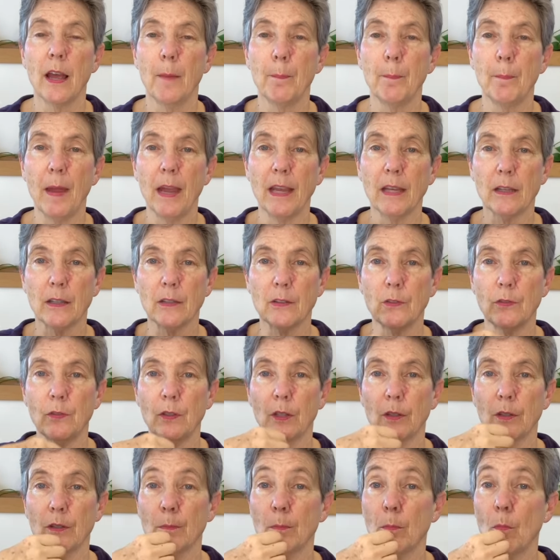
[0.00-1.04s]
make us
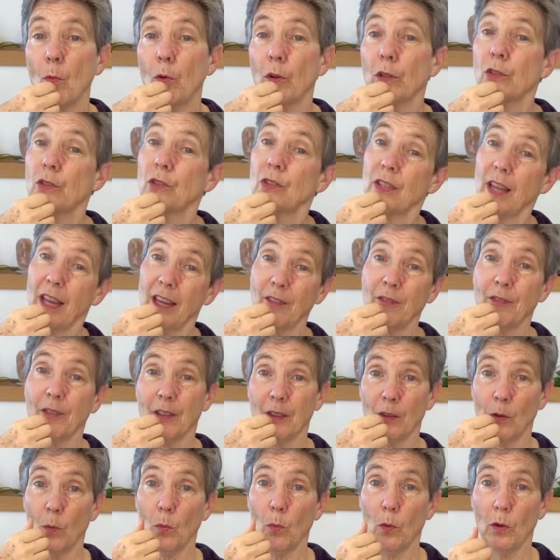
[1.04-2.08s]
feel more safe
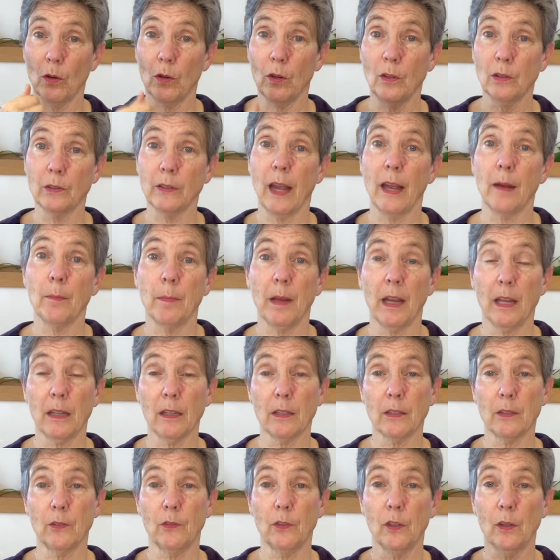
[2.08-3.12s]
in the world, and make
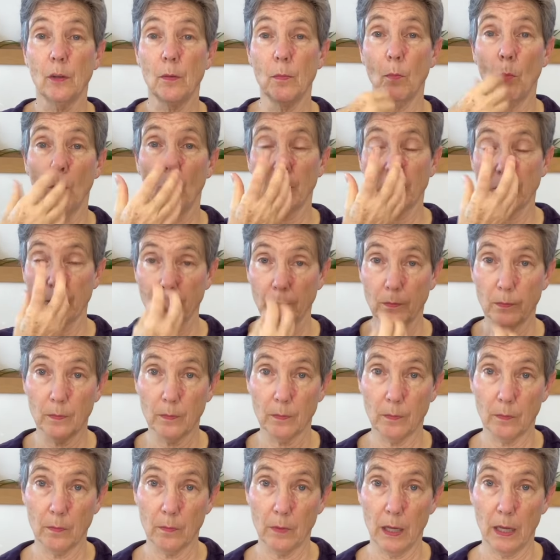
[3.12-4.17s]
us feel more
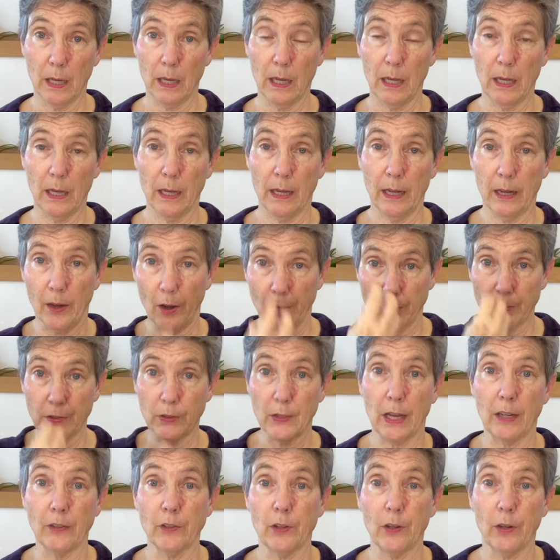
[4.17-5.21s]
at our
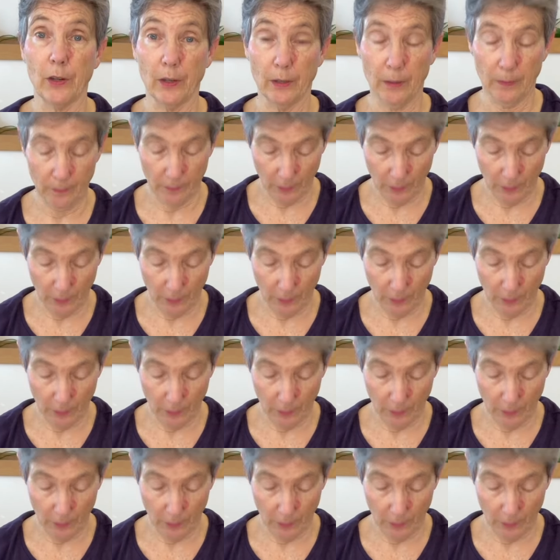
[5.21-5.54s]
center.